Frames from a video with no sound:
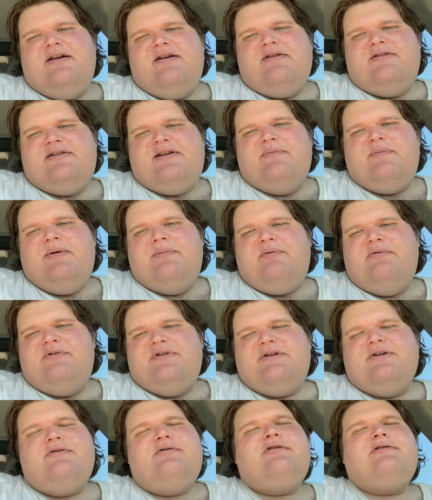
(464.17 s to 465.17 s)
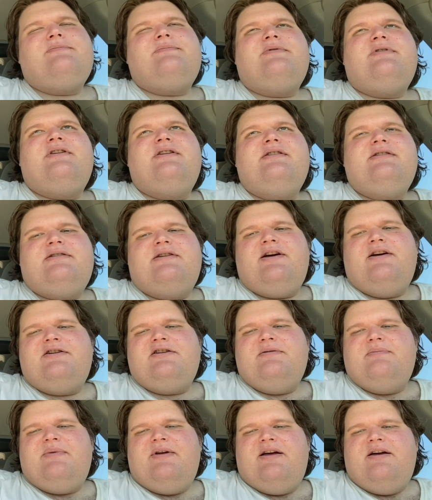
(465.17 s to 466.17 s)
Some people went to corporate,
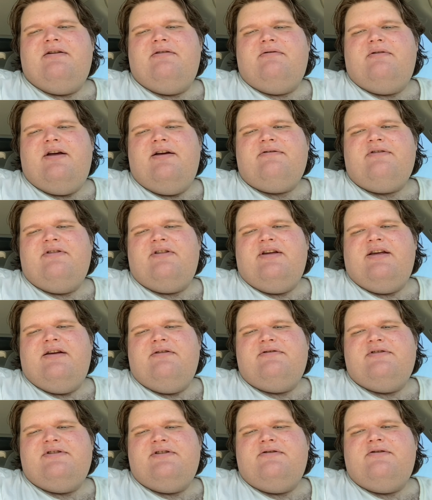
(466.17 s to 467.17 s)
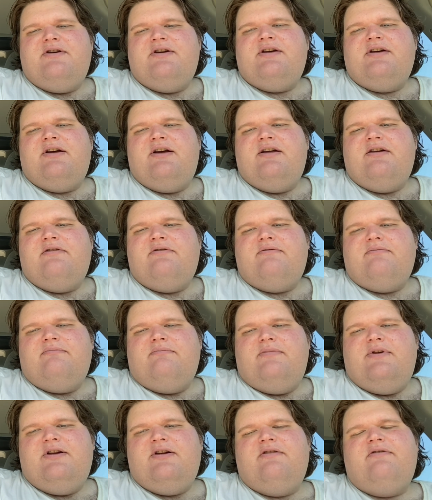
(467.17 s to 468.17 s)
talked about everything he was doing.
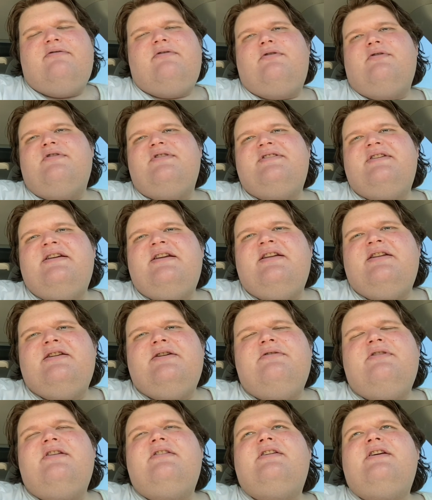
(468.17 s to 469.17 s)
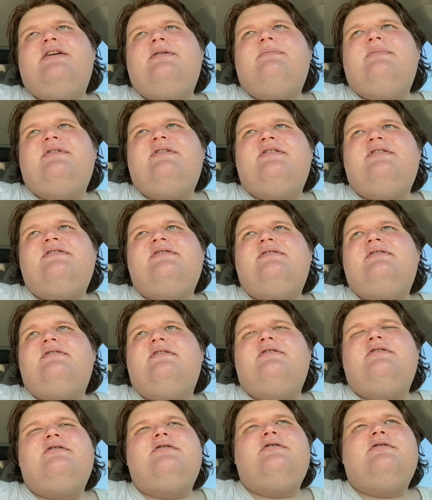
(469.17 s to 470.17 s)
And, of course they didn't do anything because
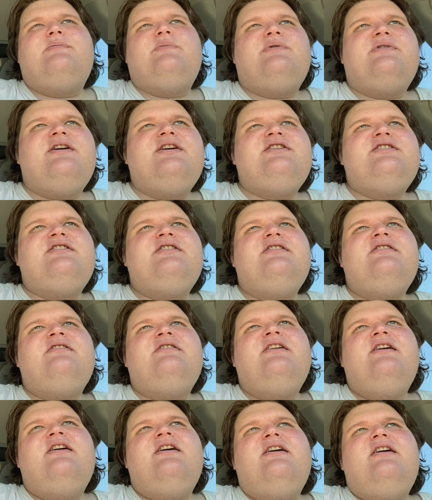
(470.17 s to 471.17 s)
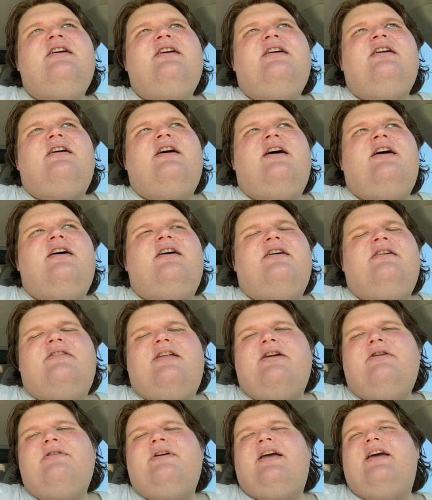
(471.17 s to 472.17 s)
they're a corporation.
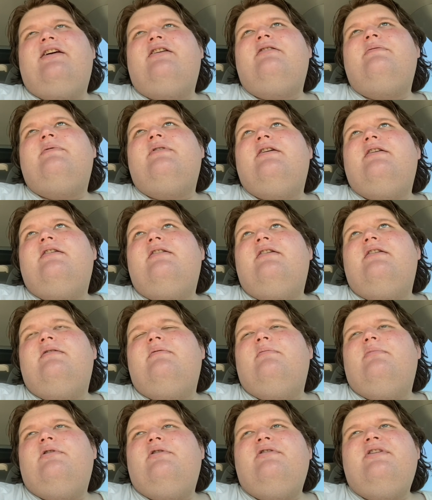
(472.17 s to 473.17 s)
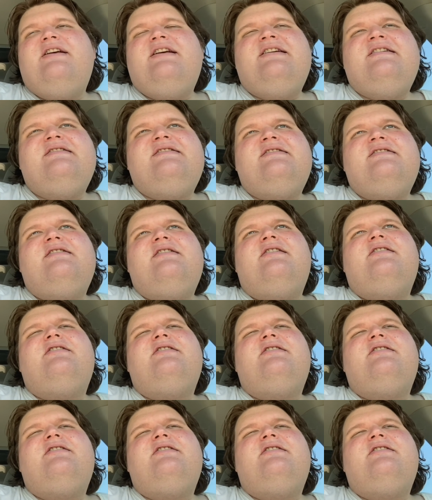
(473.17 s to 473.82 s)
They don't care about employees.